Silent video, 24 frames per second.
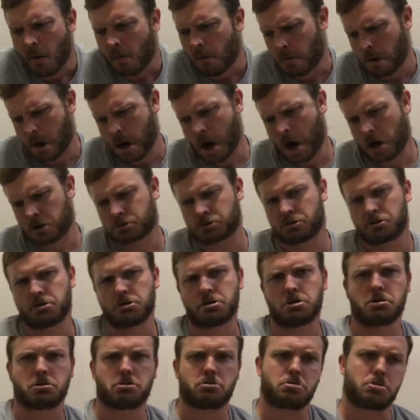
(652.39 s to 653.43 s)
Well,
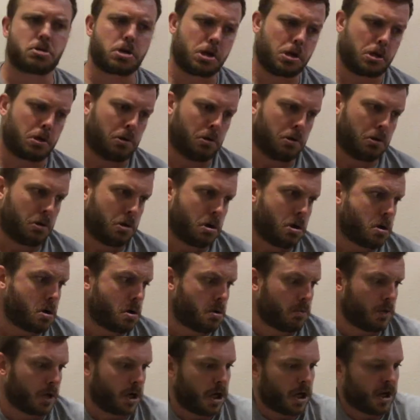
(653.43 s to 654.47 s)
actually, according to
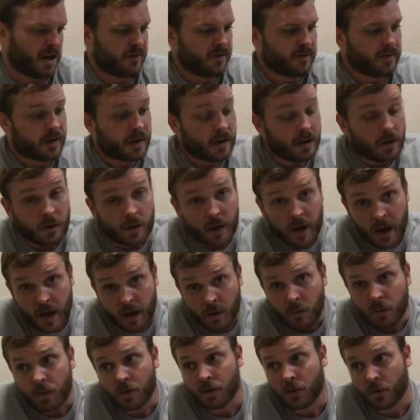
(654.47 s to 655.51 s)
law, we can't do that. Okay,
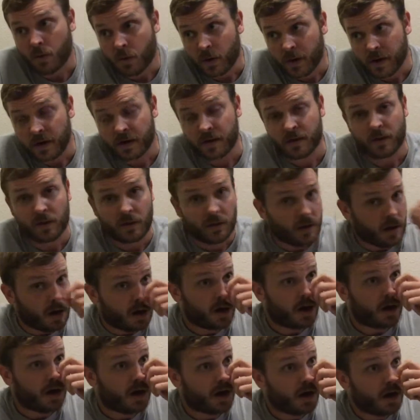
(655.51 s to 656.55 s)
well, according to the
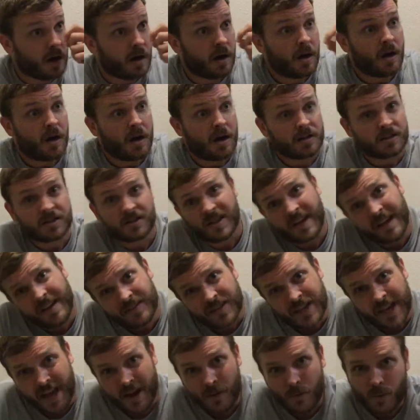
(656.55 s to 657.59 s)
law, slaves
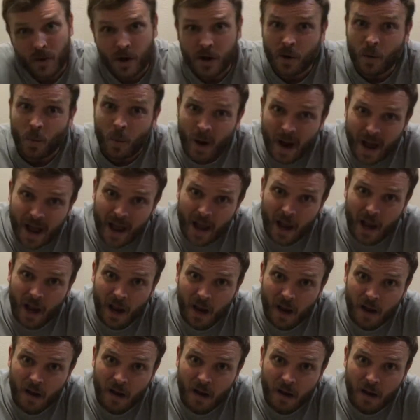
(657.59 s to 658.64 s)
can't run away.
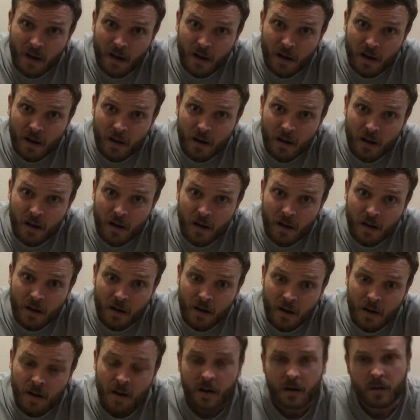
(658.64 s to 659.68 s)

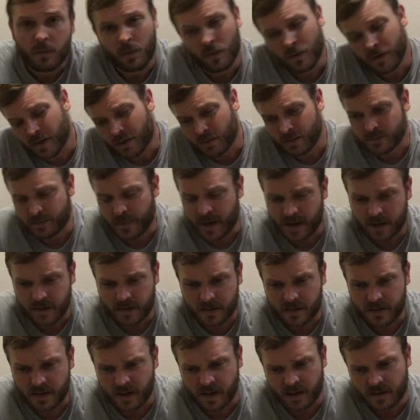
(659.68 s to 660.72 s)
Well, that was back in
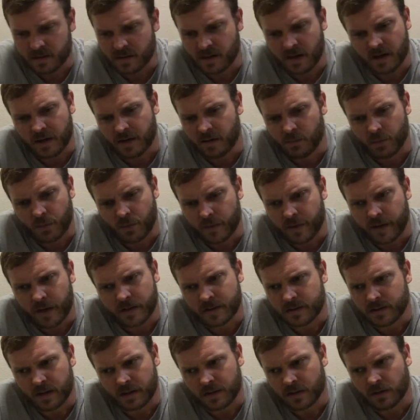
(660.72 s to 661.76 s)
the day. It's not anymore.
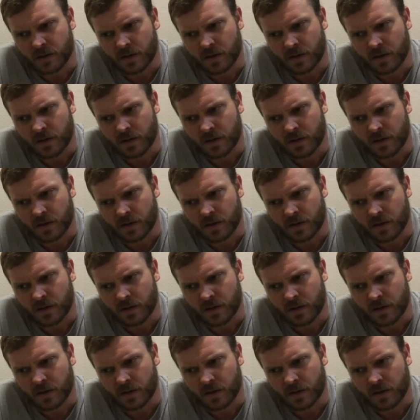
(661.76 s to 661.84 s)
That's not the